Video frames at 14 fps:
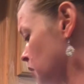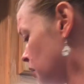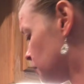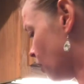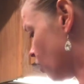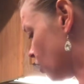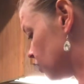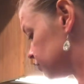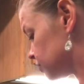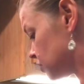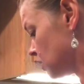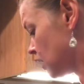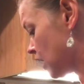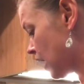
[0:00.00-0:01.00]
I bought.
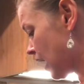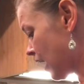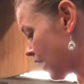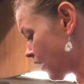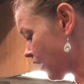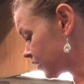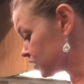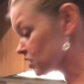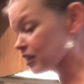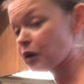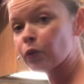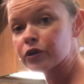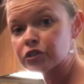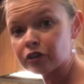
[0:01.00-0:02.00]
Honestly, I
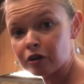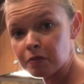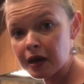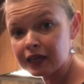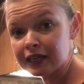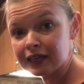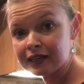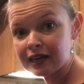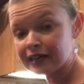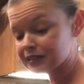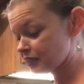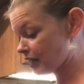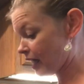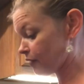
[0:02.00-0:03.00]
was going to make it, and I
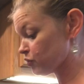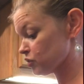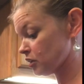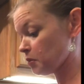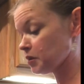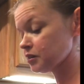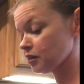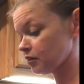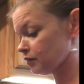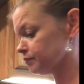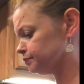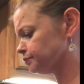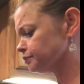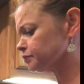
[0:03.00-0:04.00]
did have some of the
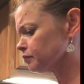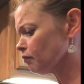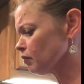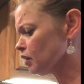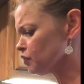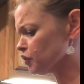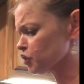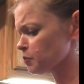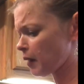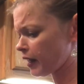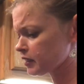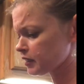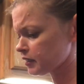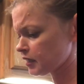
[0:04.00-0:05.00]

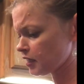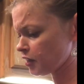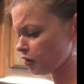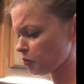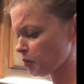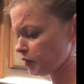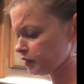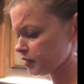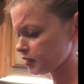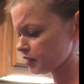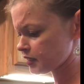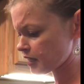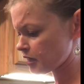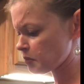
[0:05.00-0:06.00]
spices here, but this
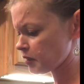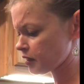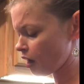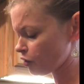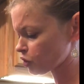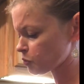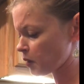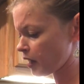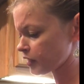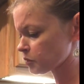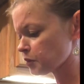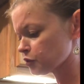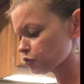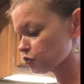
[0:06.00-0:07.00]
is cinnamon, allspice,
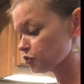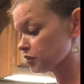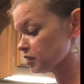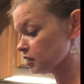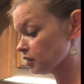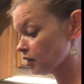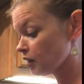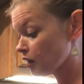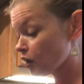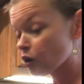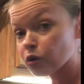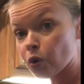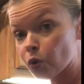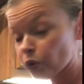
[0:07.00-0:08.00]
mustard seed,
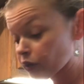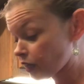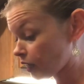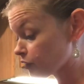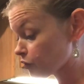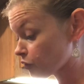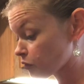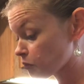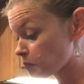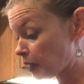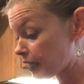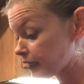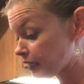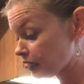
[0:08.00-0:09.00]
coriander,
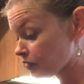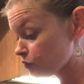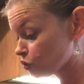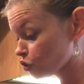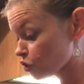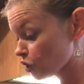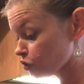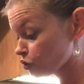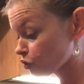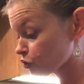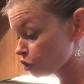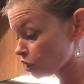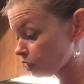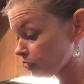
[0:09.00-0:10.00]
bay leaves, ginger,
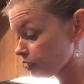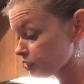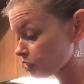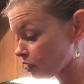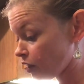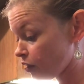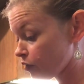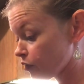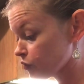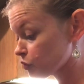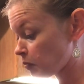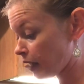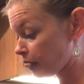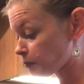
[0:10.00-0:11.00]
chilies, cloves,
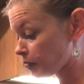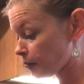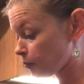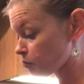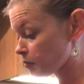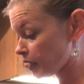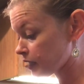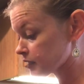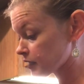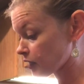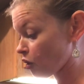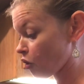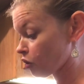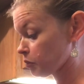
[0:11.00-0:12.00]
black pepper, mace,
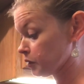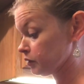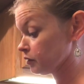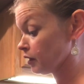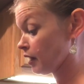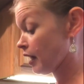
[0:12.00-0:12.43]
and cardamom.